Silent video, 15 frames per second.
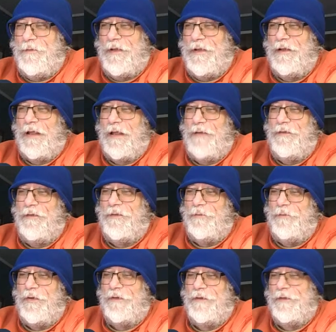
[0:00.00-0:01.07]
in a lot of his
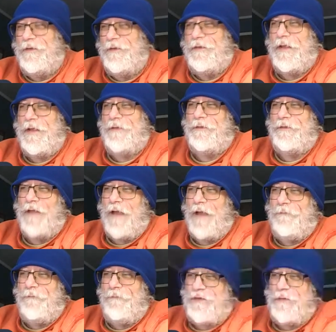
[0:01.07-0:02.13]
books. His his
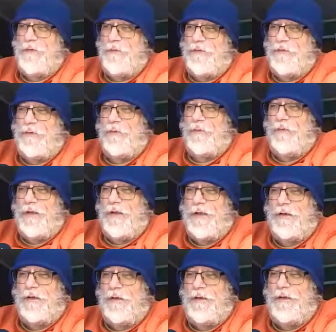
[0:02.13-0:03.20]
nonfiction books are really
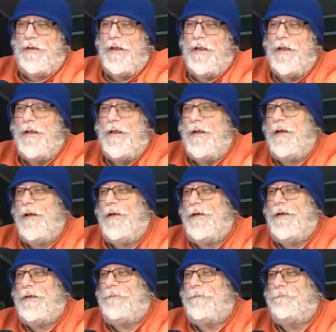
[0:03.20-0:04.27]
good.
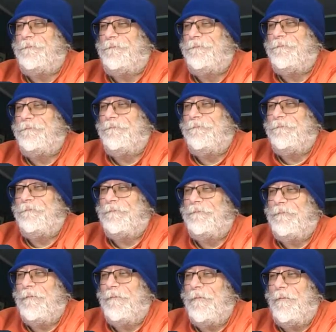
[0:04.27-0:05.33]
Um,
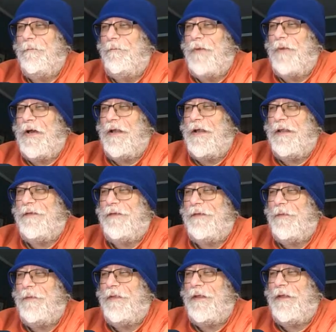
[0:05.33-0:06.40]
but
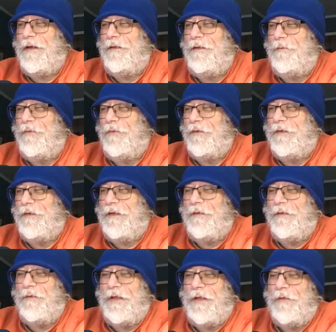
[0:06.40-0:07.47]
some of the other books
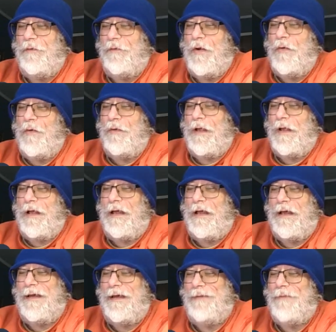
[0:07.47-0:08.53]
he he wrote uh,
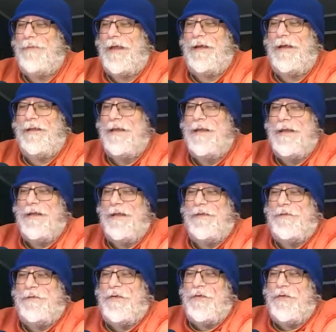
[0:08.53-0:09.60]
i'm not
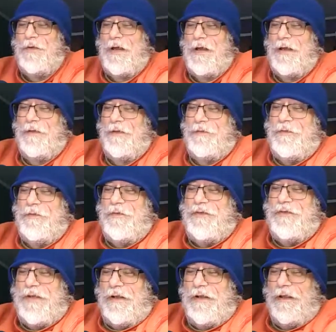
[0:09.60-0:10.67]
it's too uh it's too
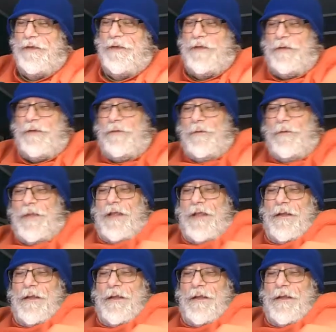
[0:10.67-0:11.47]
jingoistic for me